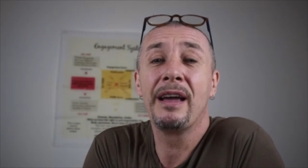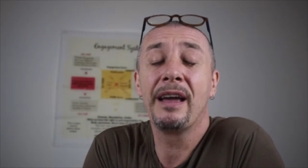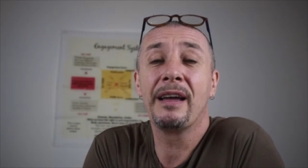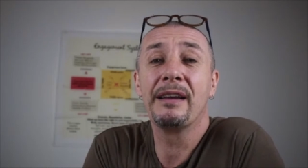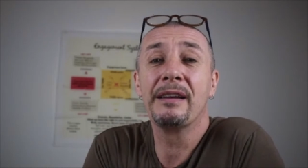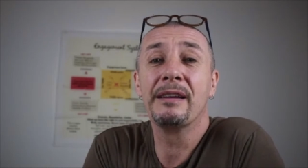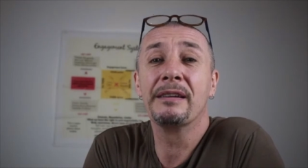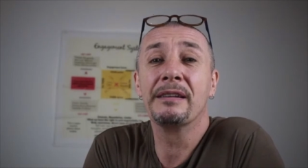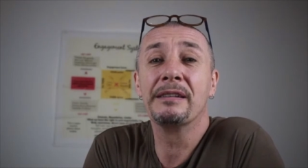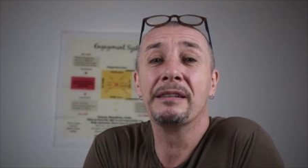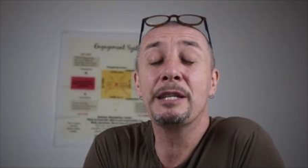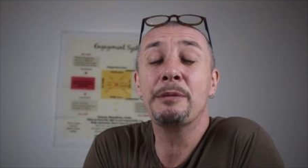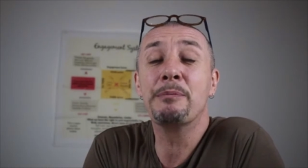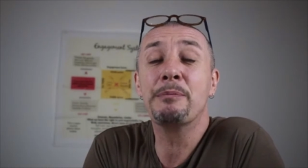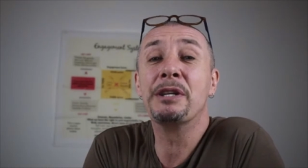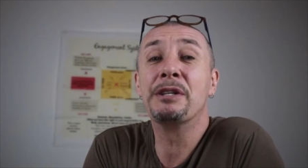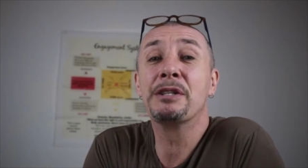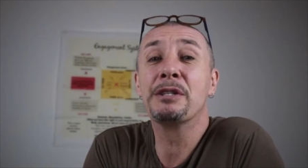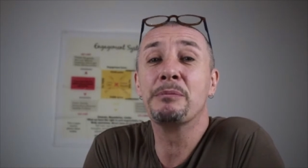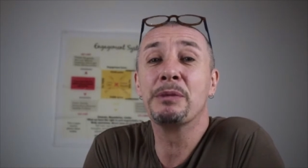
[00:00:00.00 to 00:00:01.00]
and
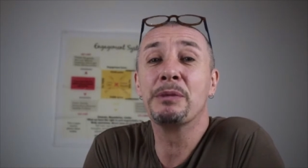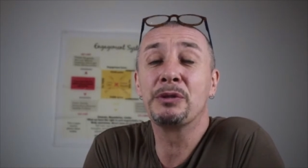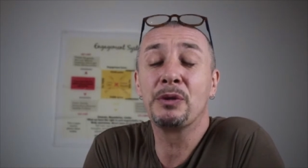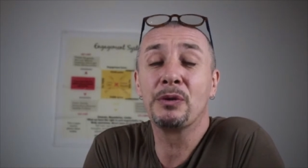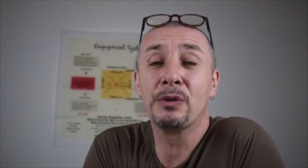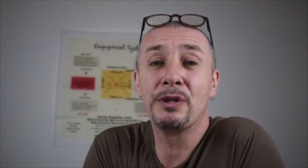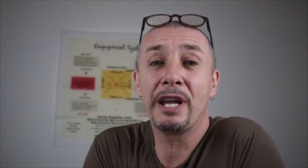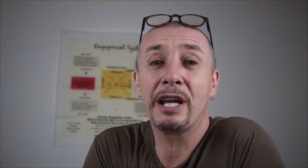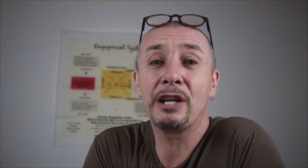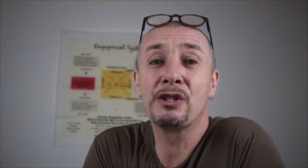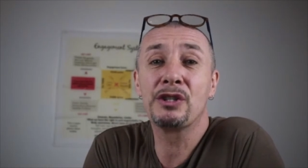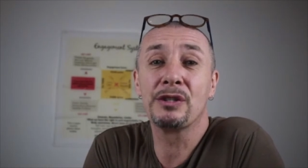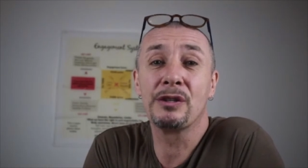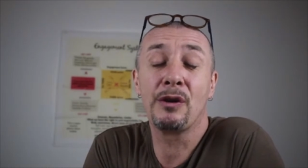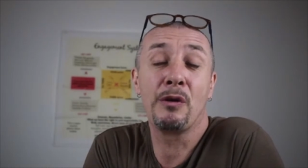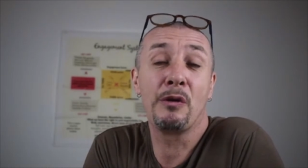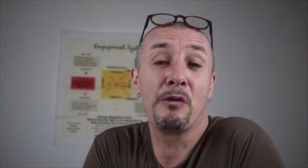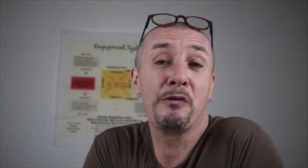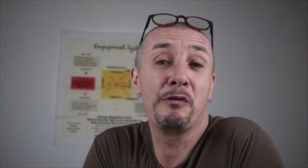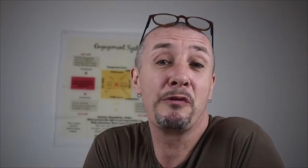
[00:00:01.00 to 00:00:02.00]
deep intimate connection
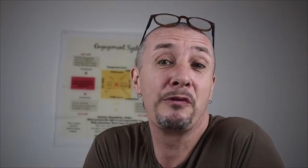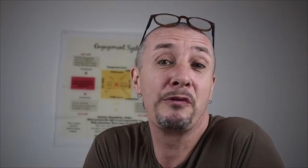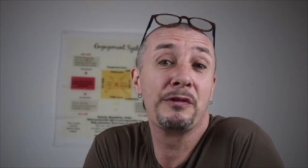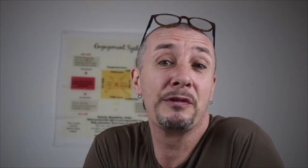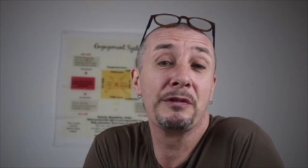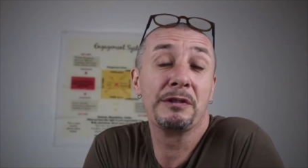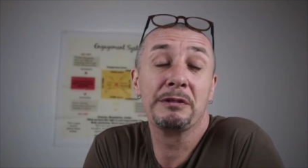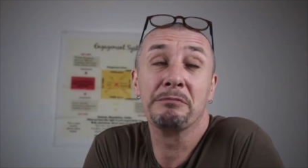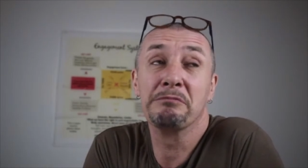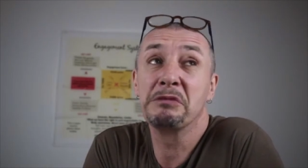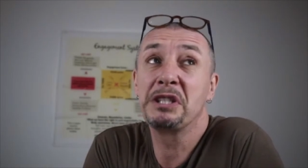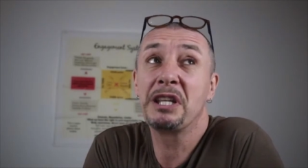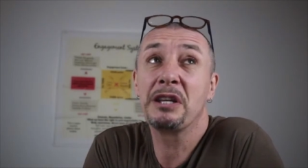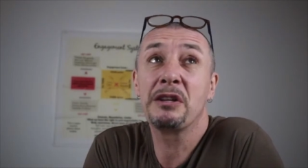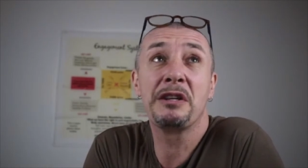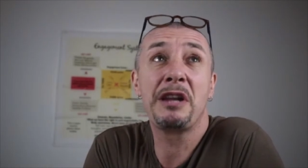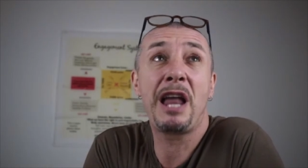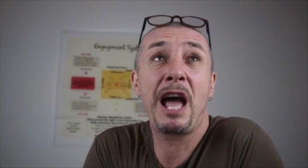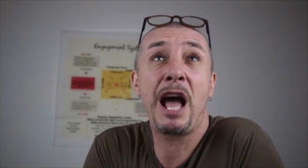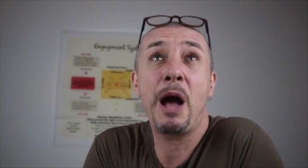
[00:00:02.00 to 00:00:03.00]
of yeah,
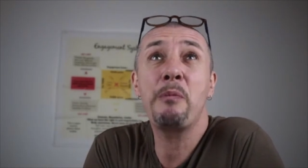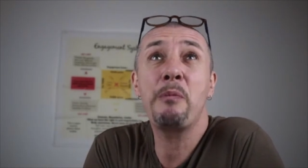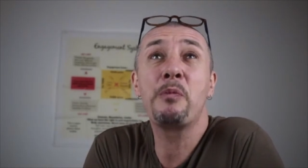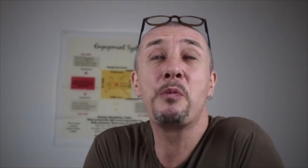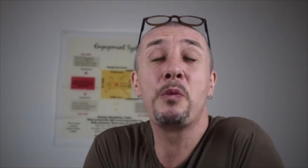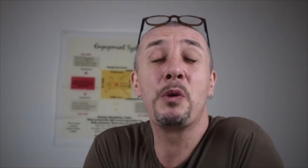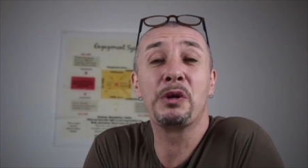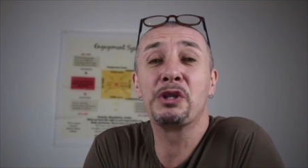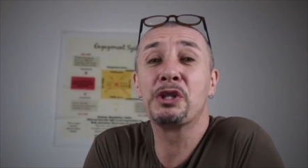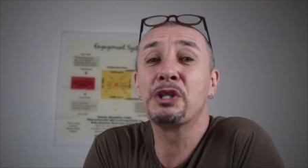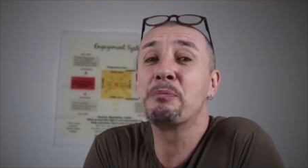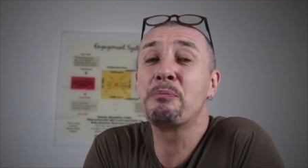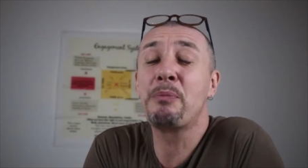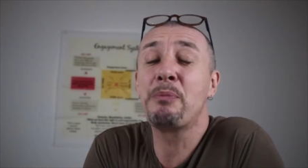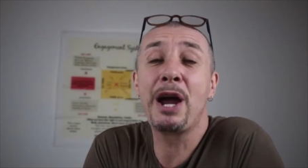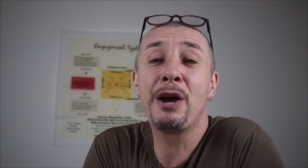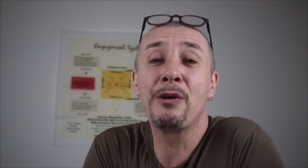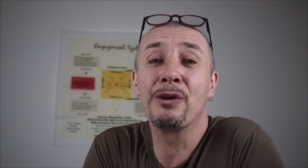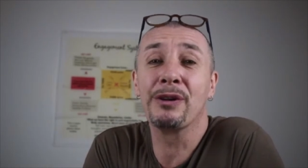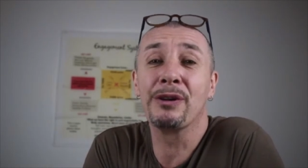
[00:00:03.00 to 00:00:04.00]
an upward
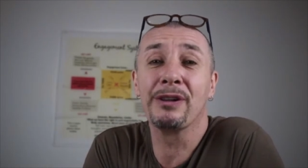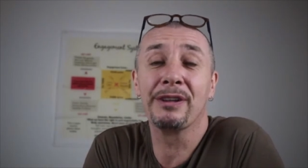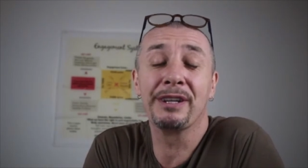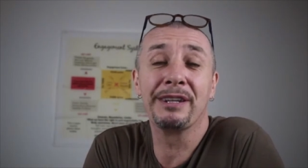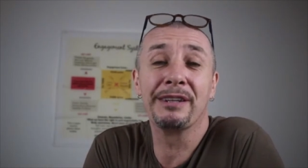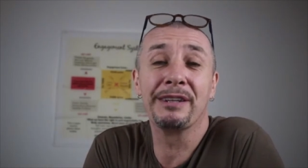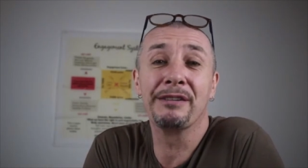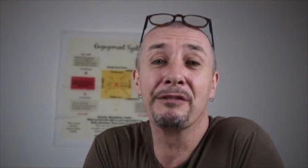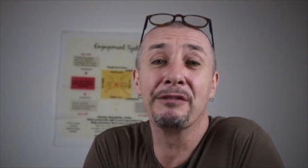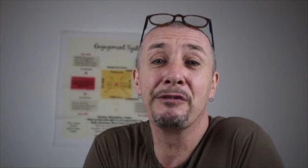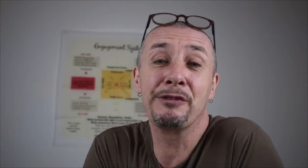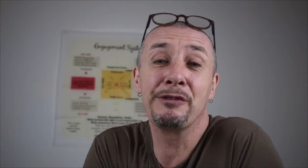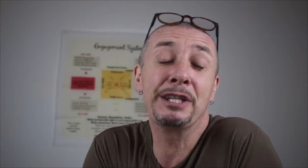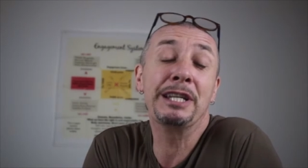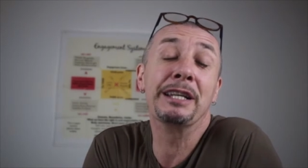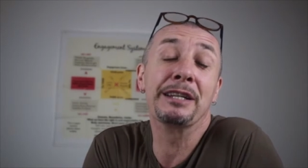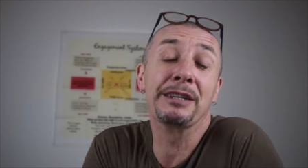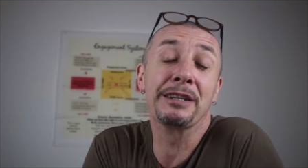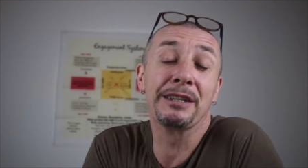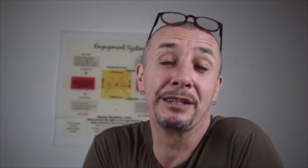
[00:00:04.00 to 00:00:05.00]
spiral in
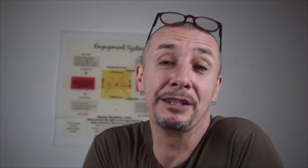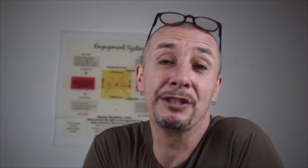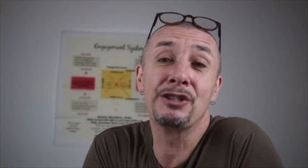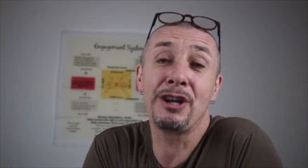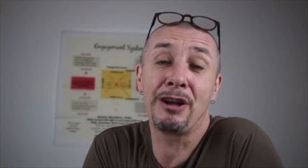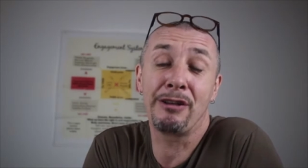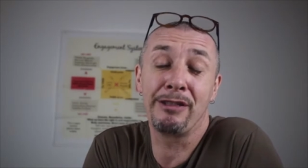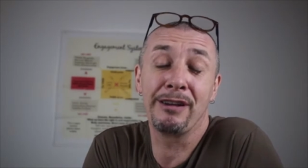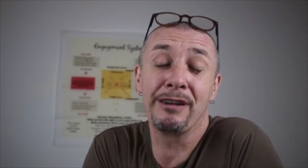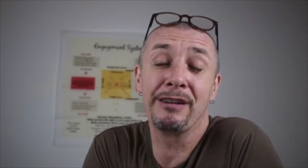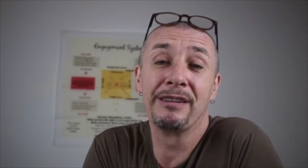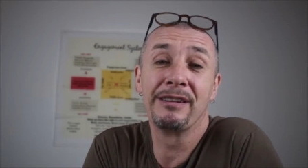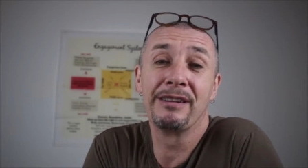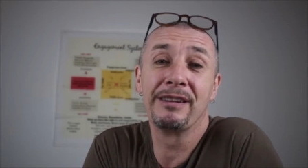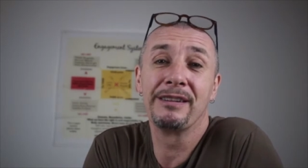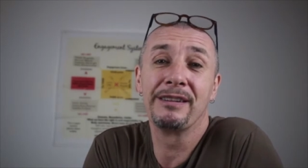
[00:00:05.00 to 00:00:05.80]
feeling each other.